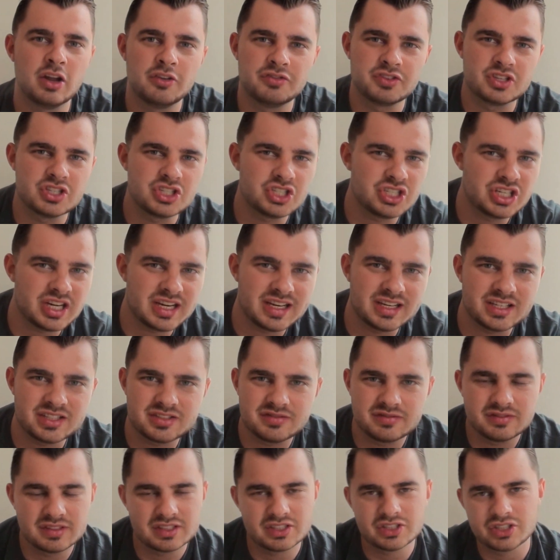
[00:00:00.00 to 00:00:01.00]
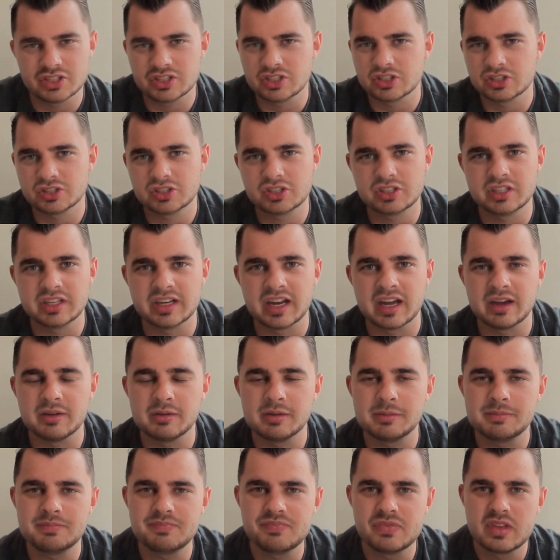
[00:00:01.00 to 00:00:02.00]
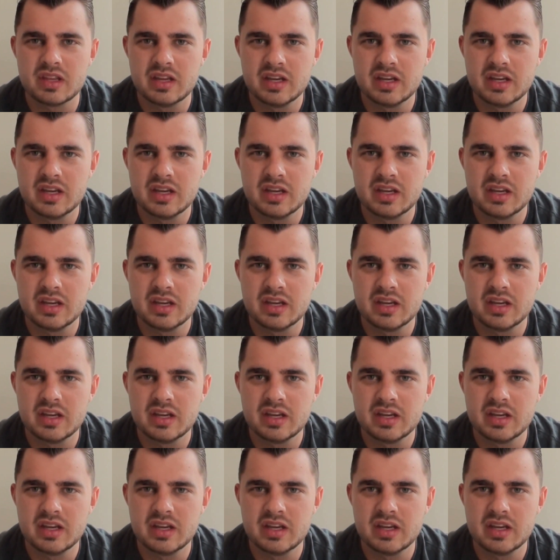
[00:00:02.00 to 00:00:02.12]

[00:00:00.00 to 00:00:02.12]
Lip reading: Loftus-Cheek's, you know,